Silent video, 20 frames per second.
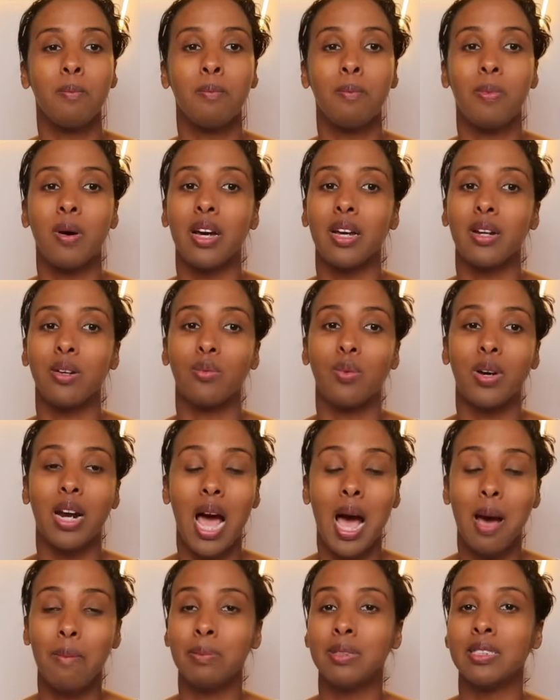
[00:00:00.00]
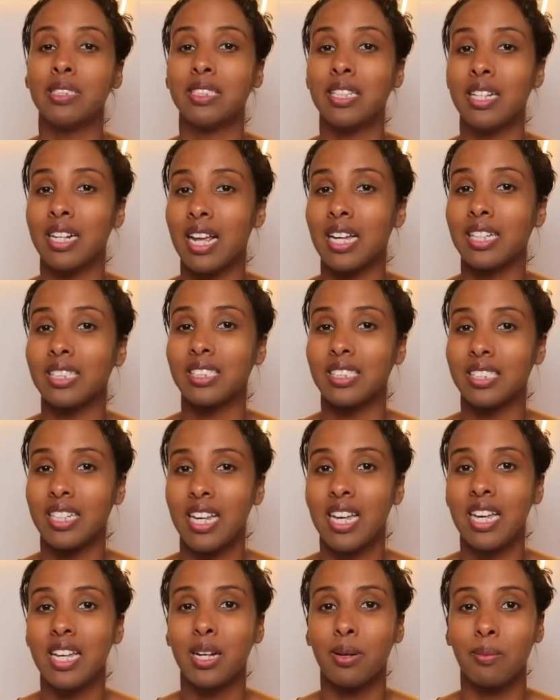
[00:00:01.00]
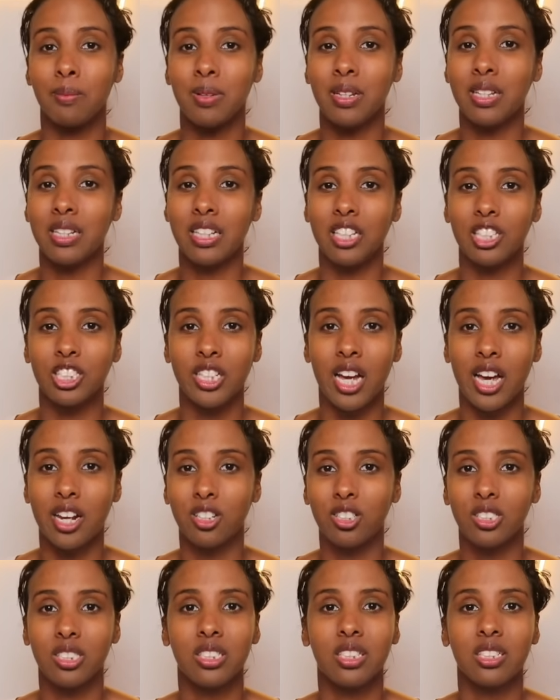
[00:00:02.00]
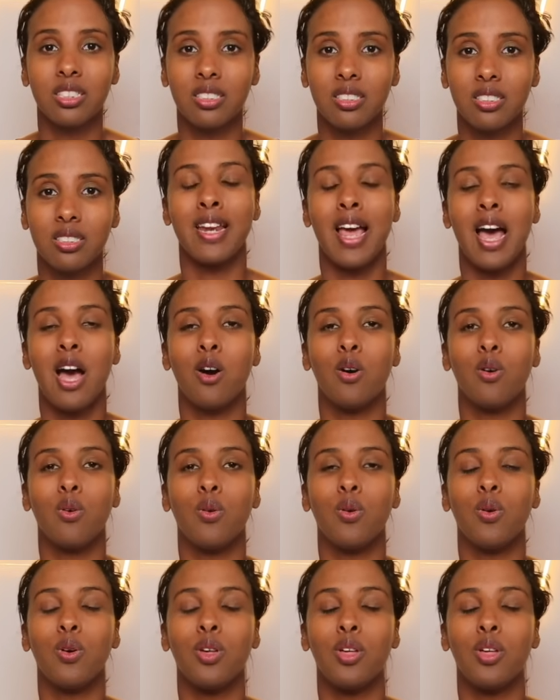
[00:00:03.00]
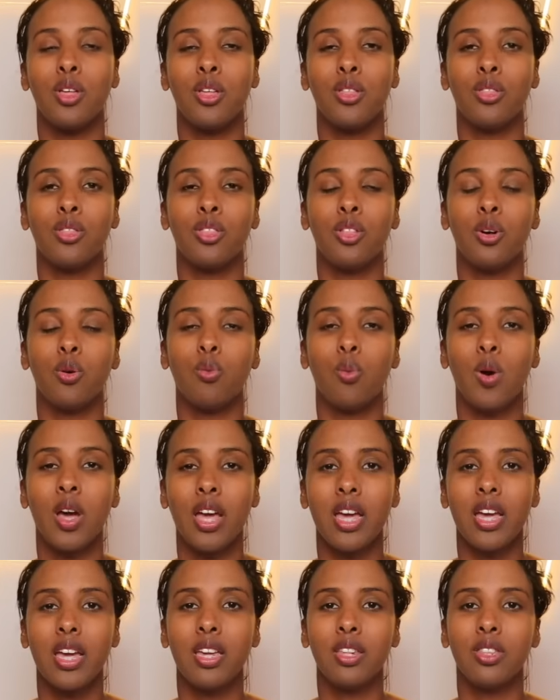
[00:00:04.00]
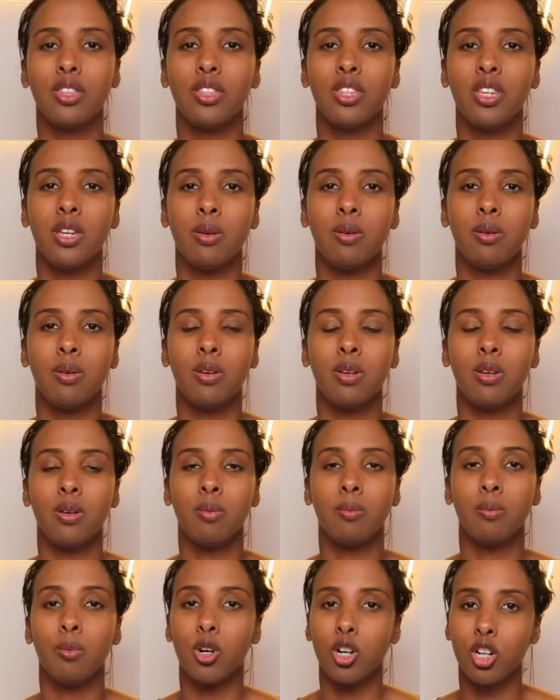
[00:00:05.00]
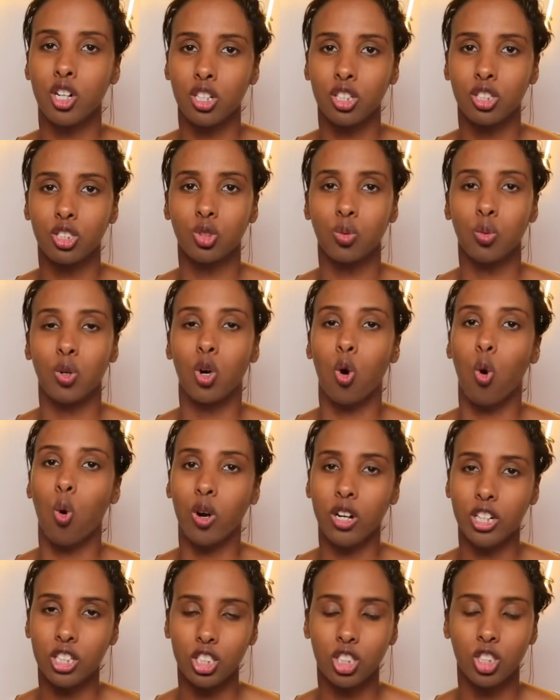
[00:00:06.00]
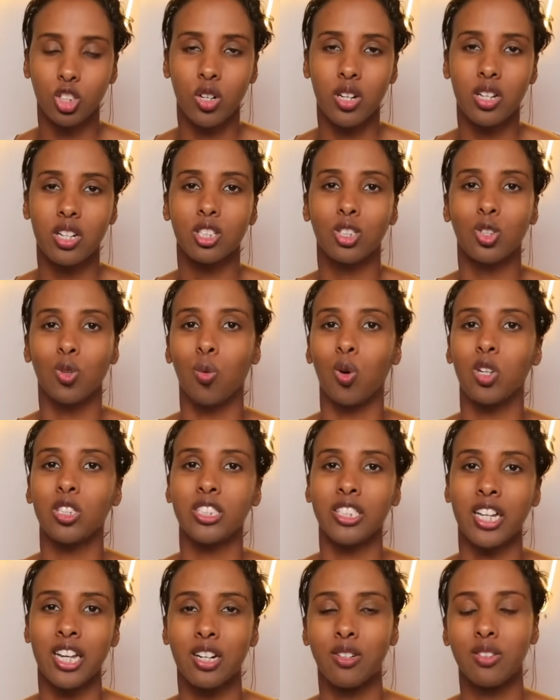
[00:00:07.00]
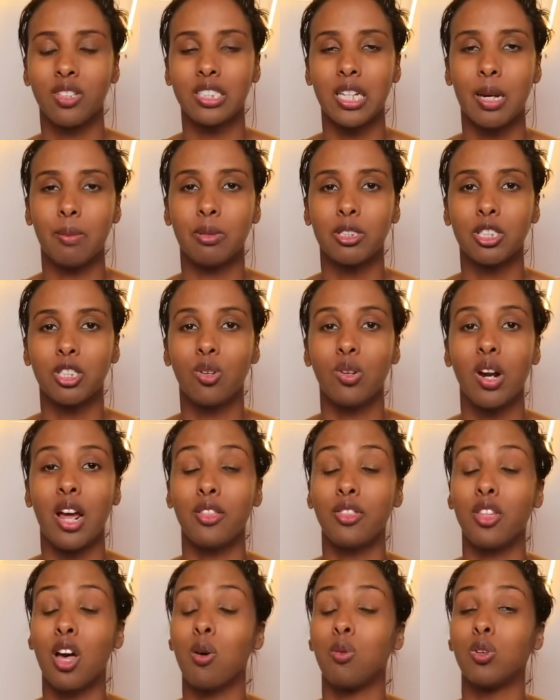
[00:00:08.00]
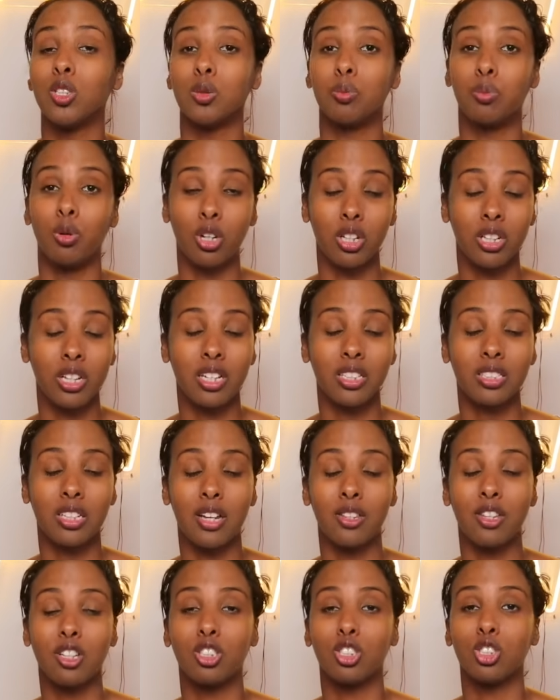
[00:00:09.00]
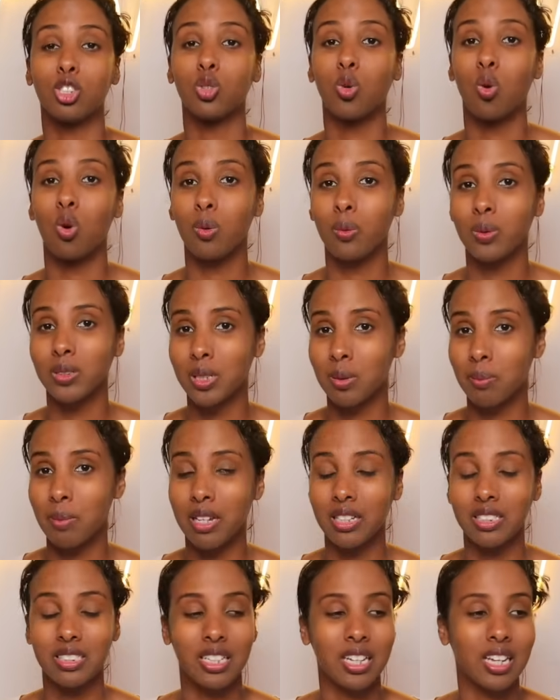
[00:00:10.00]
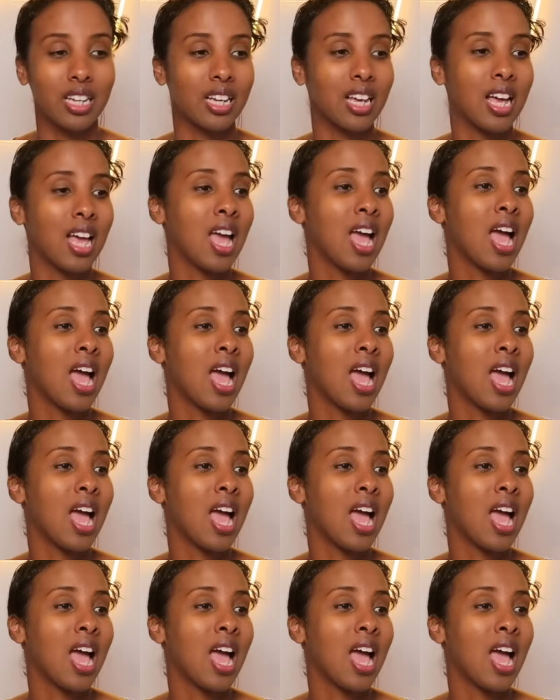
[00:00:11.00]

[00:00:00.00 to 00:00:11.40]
But what happens the next day completely shatters this. Now, the way the murders were orchestrated towards the end of this episode, I thought was brilliant. I thought the score was amazing.